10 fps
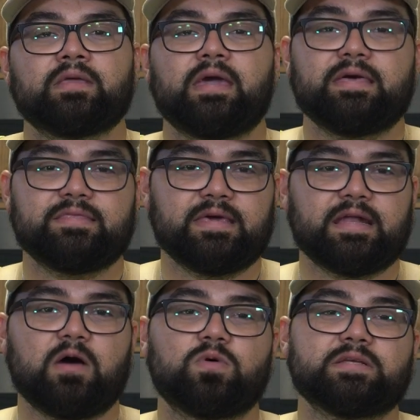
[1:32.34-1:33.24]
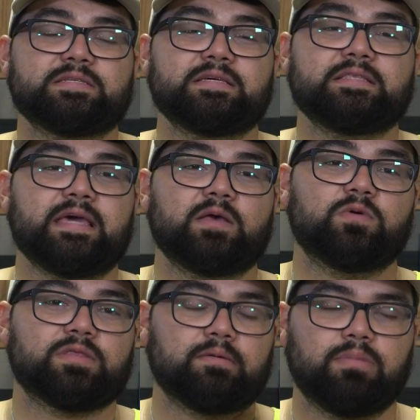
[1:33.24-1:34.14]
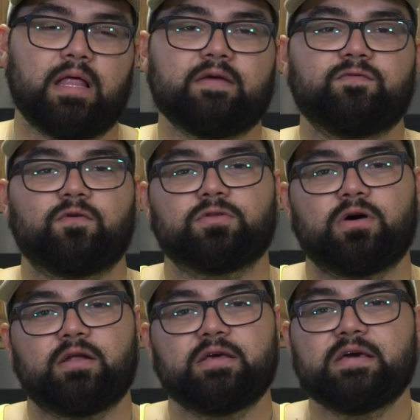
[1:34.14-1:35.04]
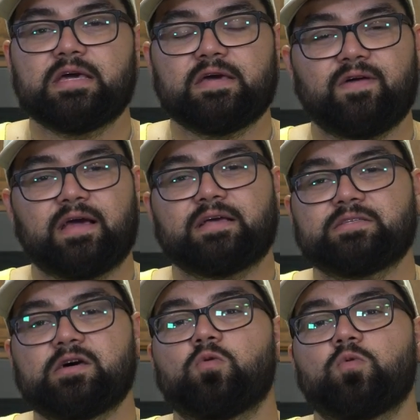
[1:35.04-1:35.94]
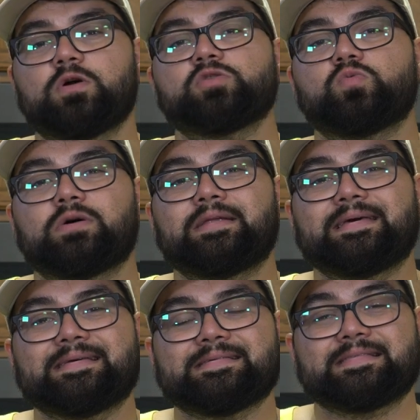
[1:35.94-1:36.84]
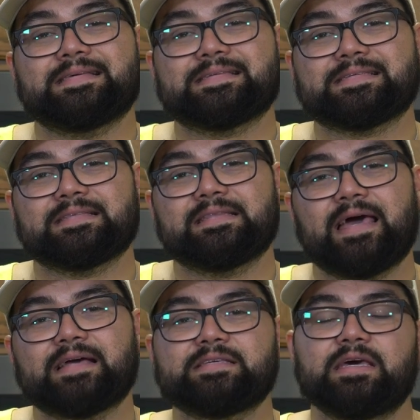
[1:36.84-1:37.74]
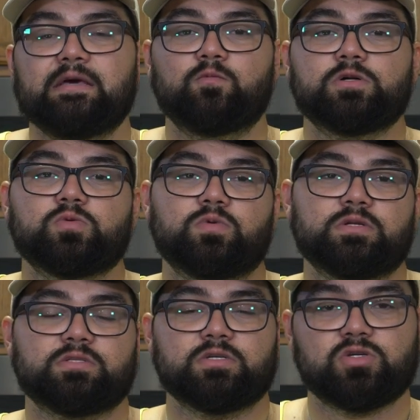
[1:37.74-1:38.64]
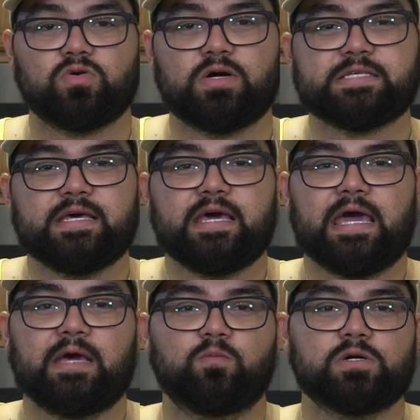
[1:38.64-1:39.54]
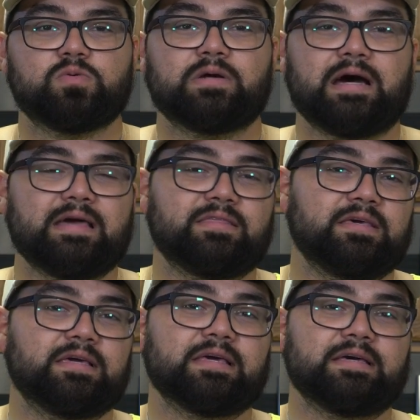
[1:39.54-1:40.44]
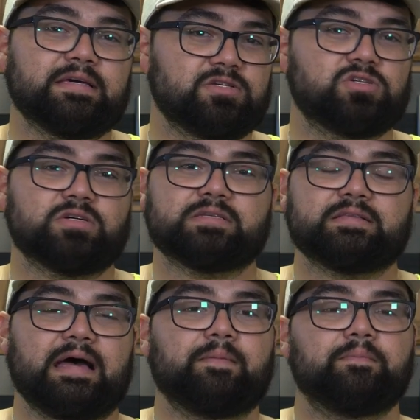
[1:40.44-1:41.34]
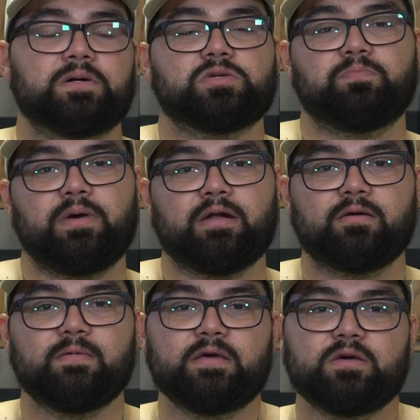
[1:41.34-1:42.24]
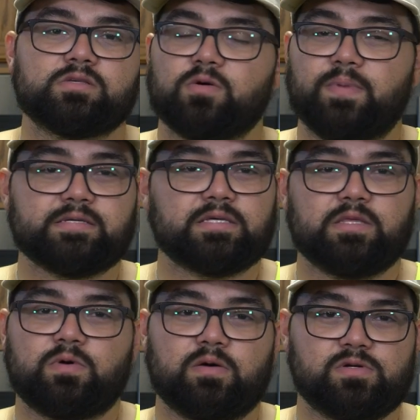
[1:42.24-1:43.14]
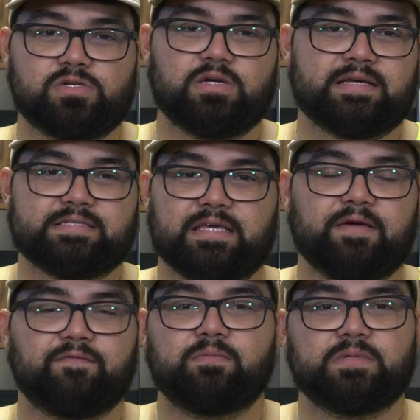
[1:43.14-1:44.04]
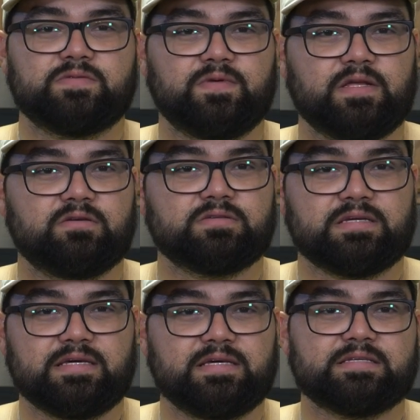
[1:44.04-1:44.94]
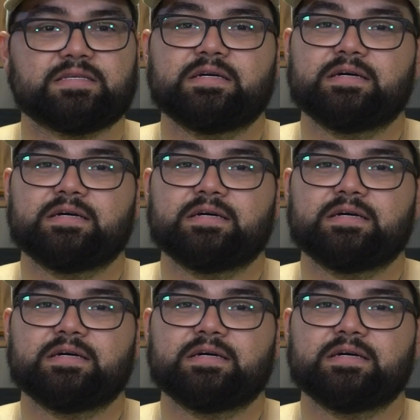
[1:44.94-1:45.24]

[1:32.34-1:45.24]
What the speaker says: And then I want to see in the end with the blindfold on if I can tell which one is the select and which one is the choice and which one I think is just that much better. So basically what I want you guys to get from these videos is,